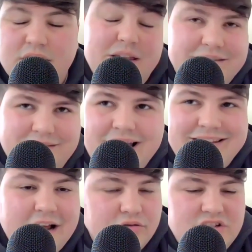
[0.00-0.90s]

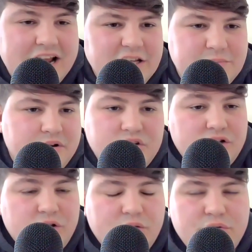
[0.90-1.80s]
that could change,
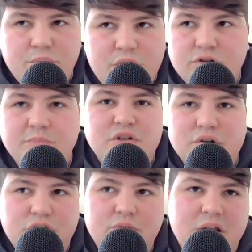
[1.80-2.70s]
because you don't know what clubs are
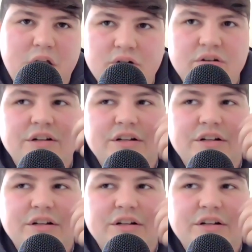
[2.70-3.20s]
going to come along.